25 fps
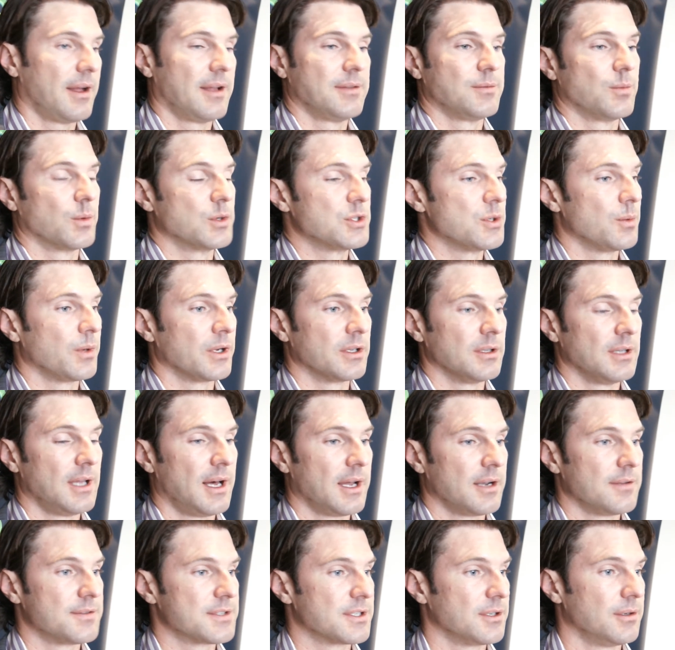We're doing a
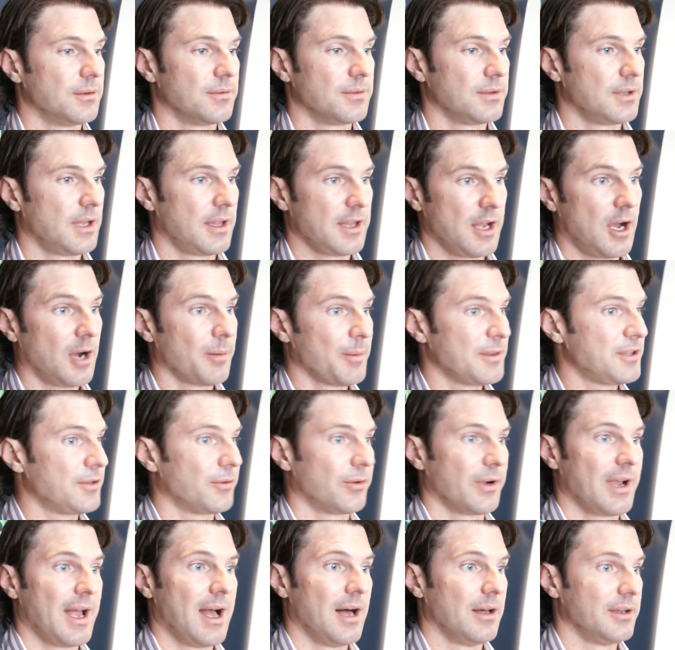lot of, now the augmented
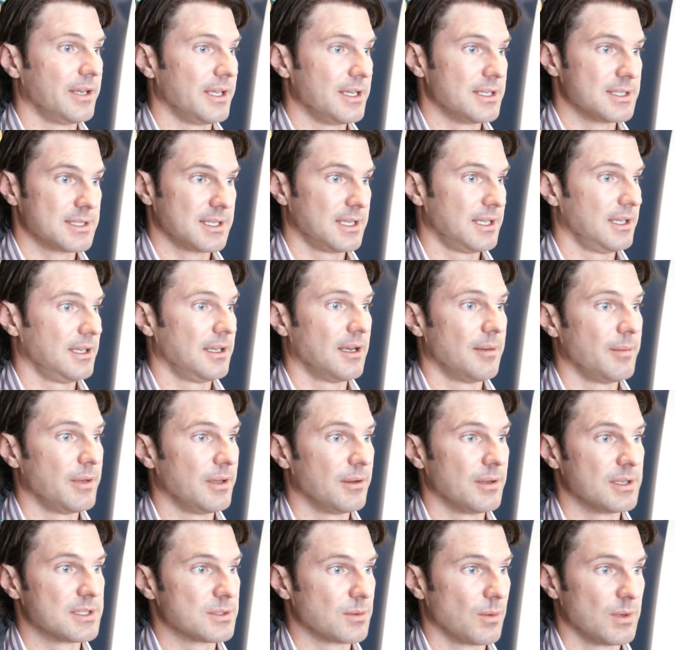reality is key. I mean,
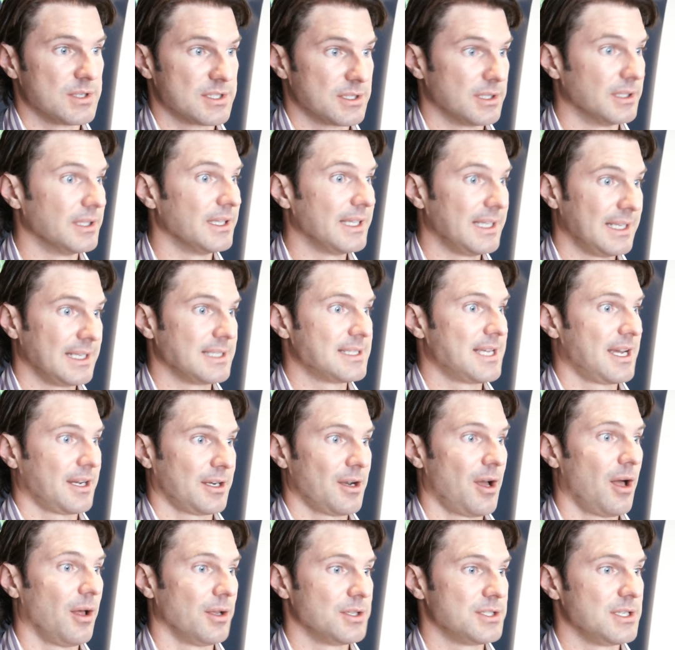it's the leading
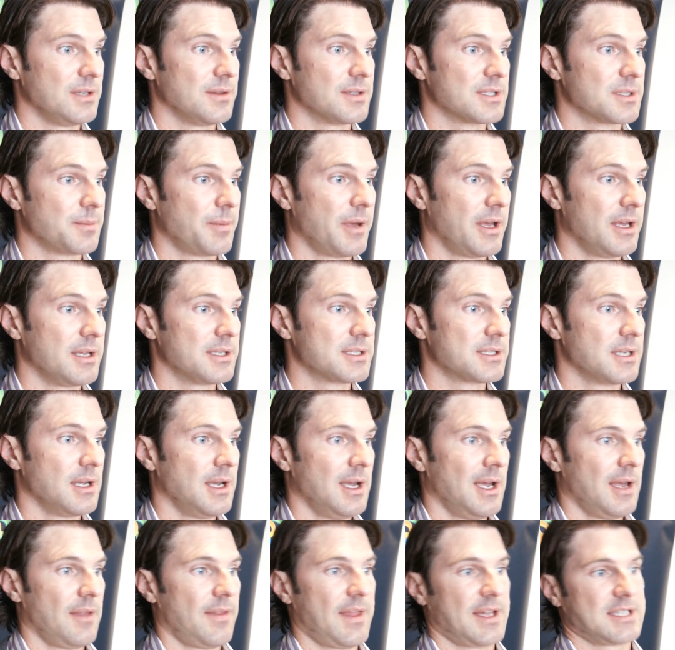technology in the space.
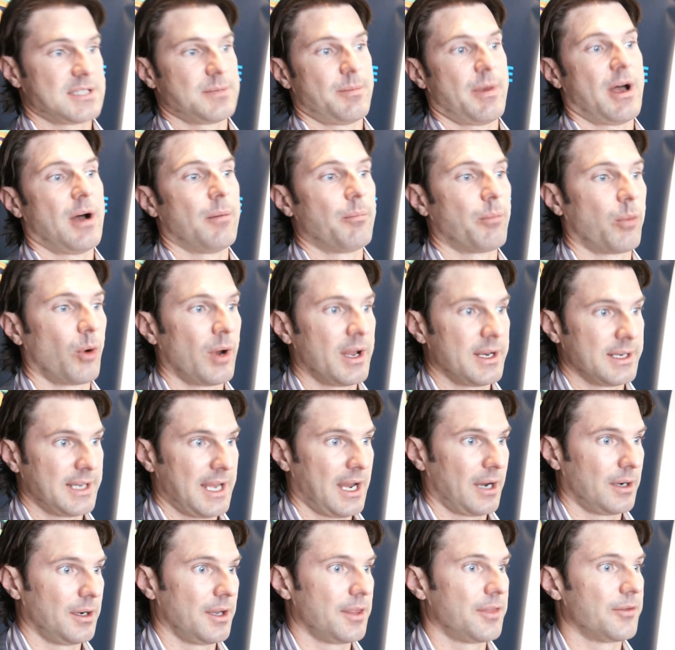That's about brand
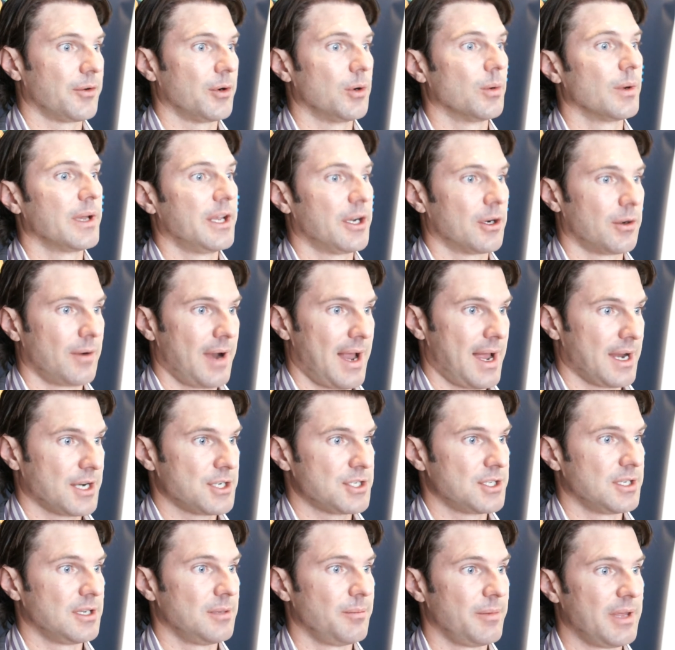carry through
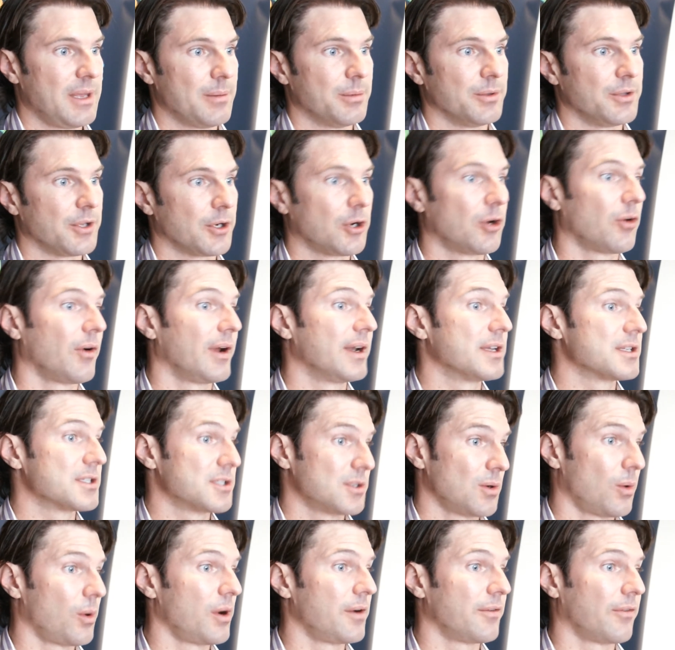interaction and be able to create a
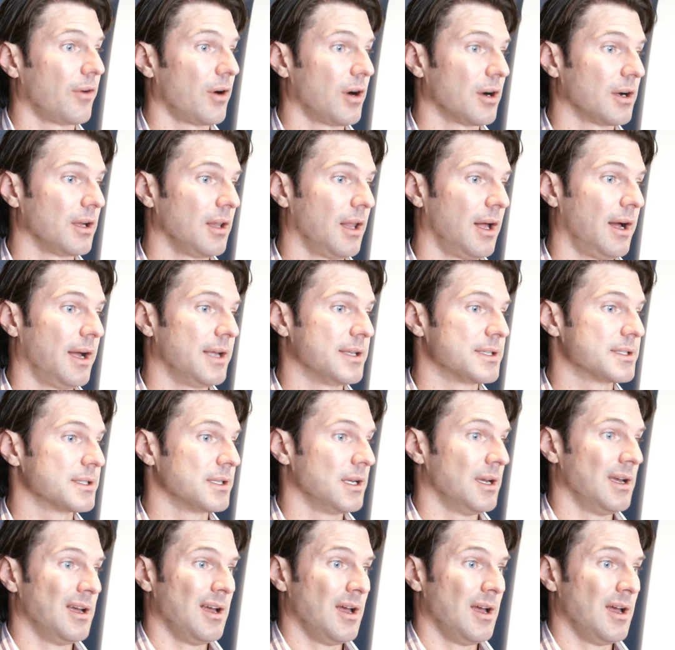story for our clients.